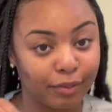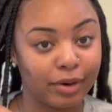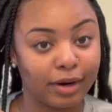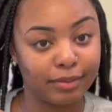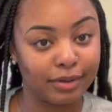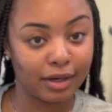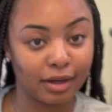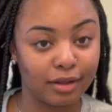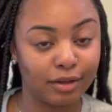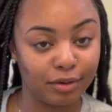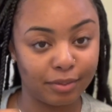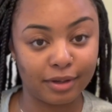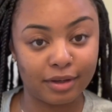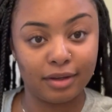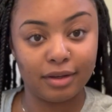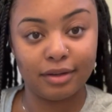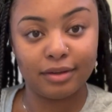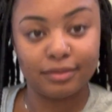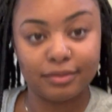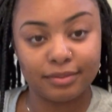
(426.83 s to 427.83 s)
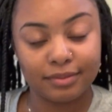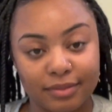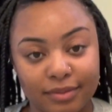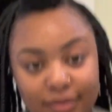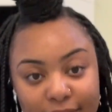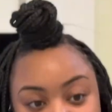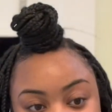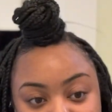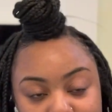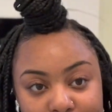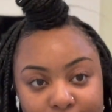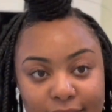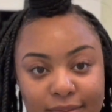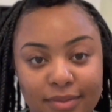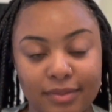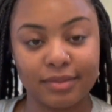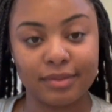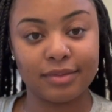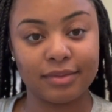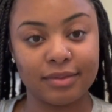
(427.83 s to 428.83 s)
this knotless braid and we're going to
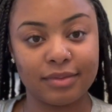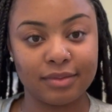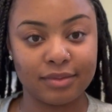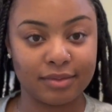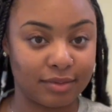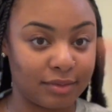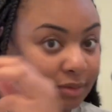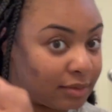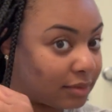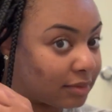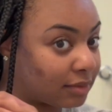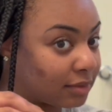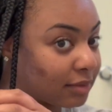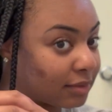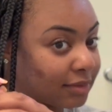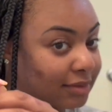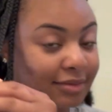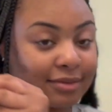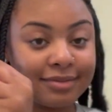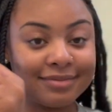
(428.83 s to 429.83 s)
take it completely down.